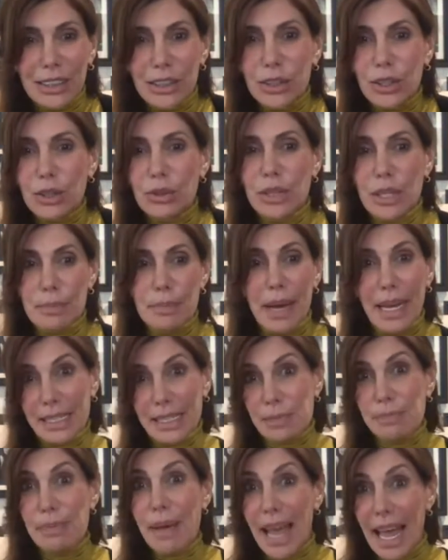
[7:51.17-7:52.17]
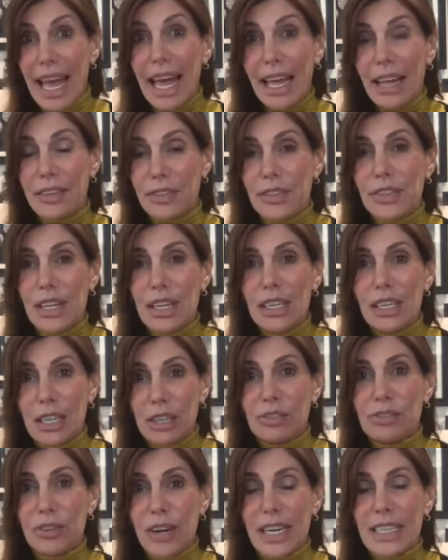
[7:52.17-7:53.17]
know, the best path
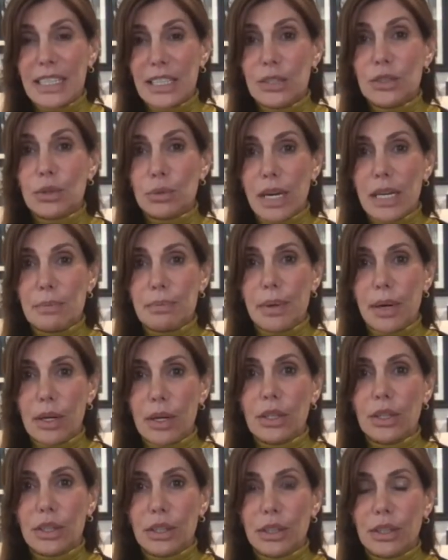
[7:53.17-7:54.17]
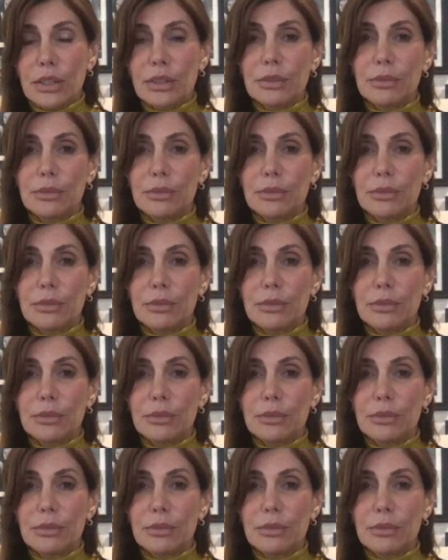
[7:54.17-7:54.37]
of finding the right partner.